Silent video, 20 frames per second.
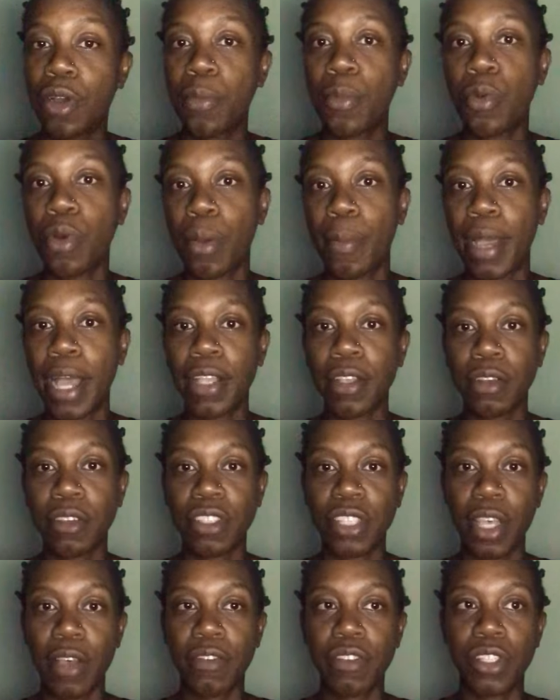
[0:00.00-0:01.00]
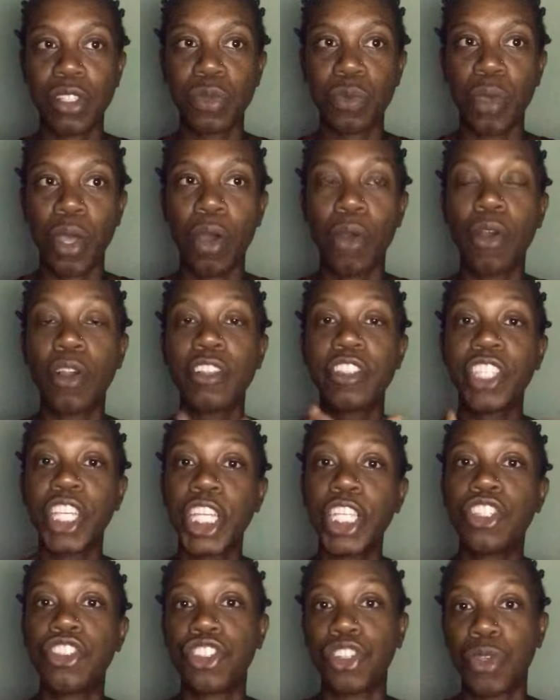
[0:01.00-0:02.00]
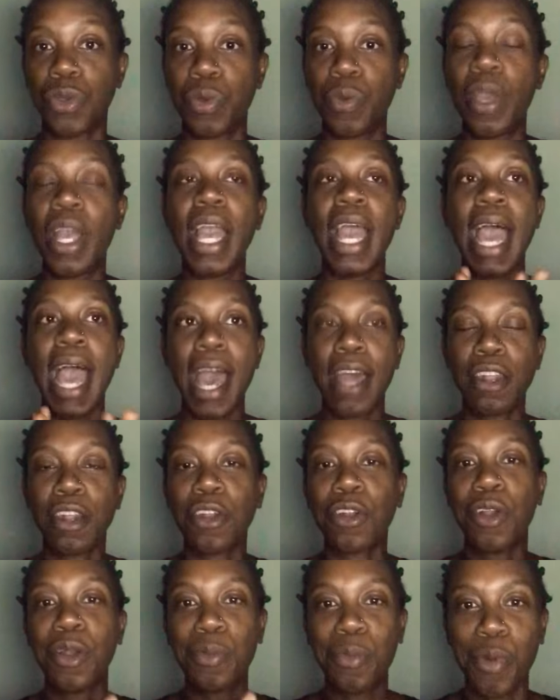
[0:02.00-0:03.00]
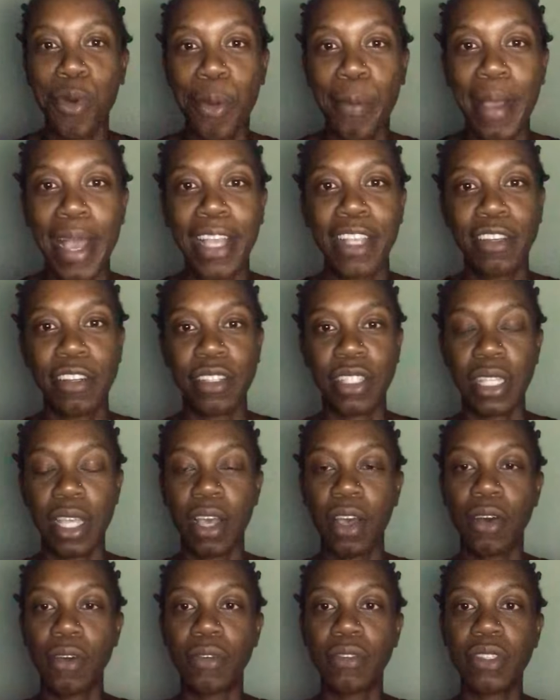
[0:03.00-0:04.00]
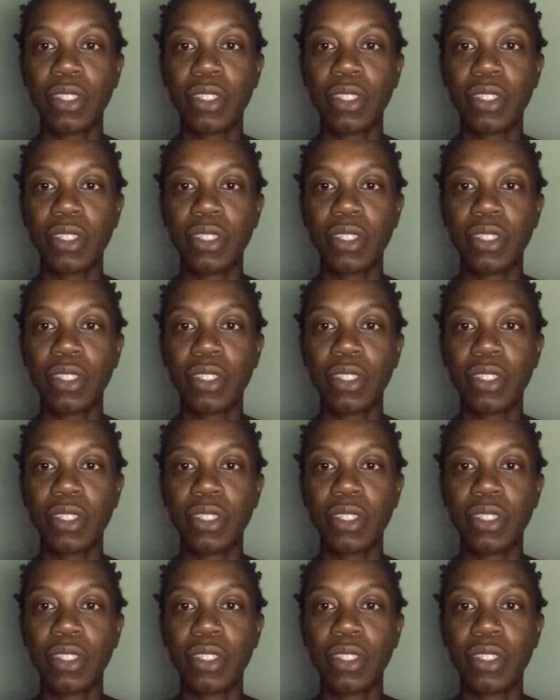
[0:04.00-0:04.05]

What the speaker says: more about yourselves as well, or teach you how to learn more about yourselves.